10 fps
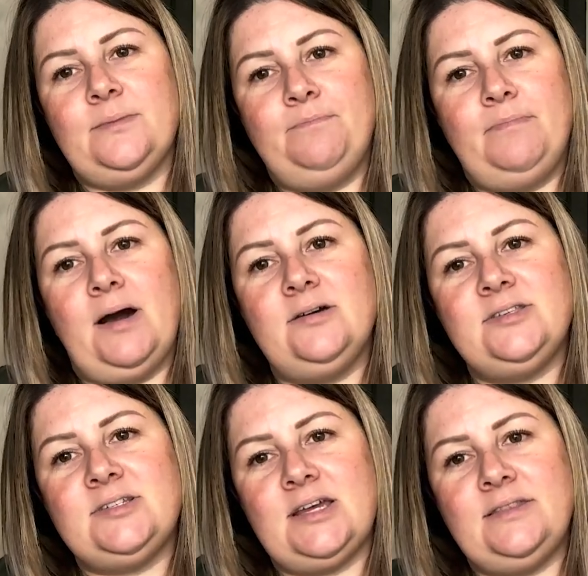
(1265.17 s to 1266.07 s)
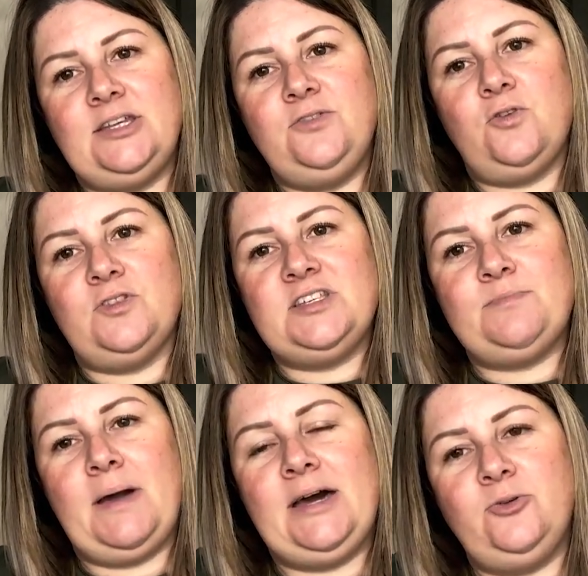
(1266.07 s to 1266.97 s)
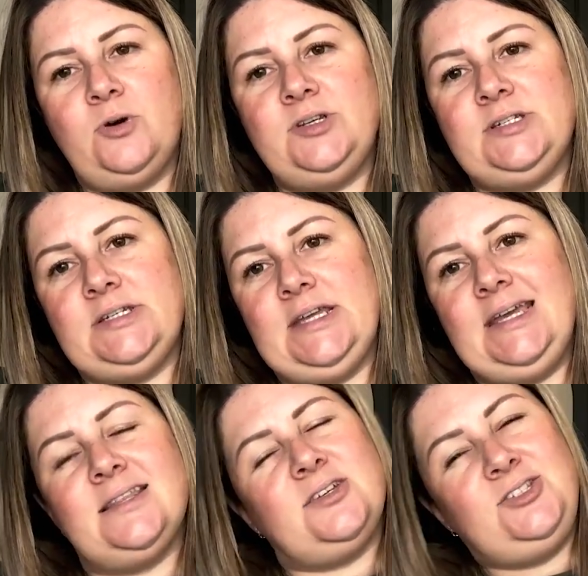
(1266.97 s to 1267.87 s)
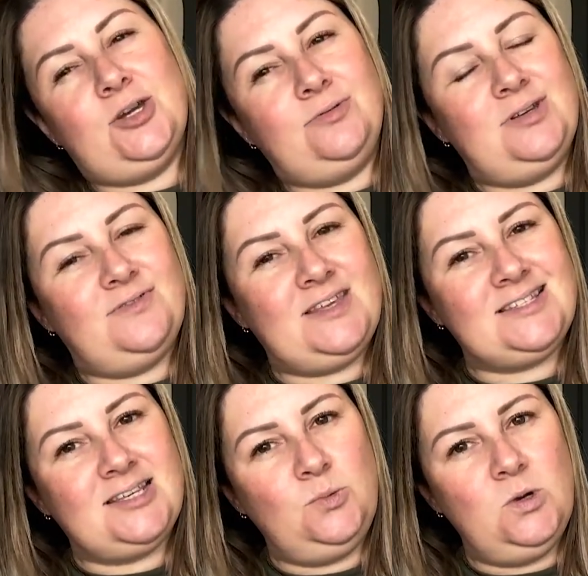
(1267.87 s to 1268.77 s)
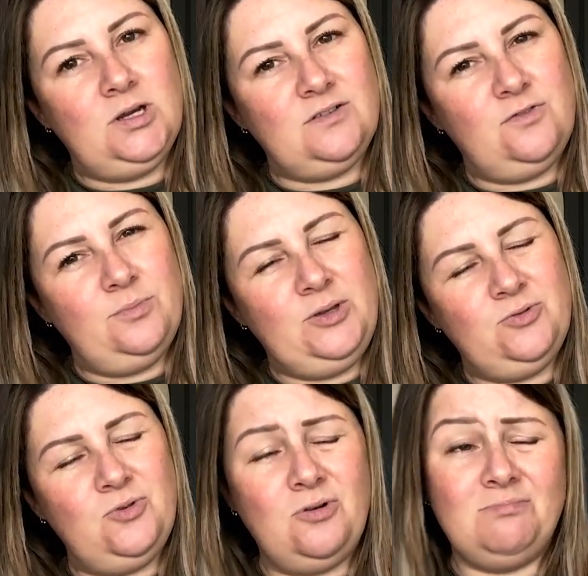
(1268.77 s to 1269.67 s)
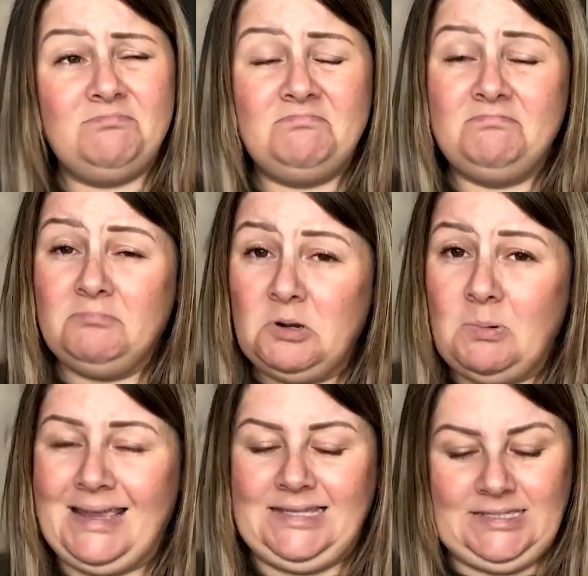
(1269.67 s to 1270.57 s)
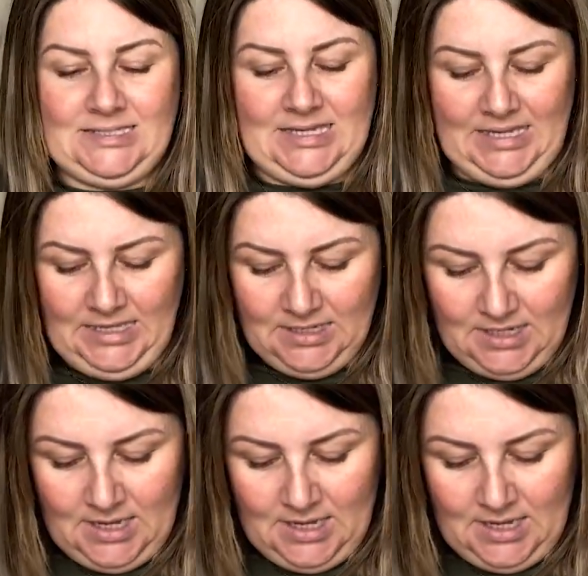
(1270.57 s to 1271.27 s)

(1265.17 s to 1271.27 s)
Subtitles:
the bust, and then you've got this panel underneath. I don't know if that's going to work for me or not. We'll wait and see.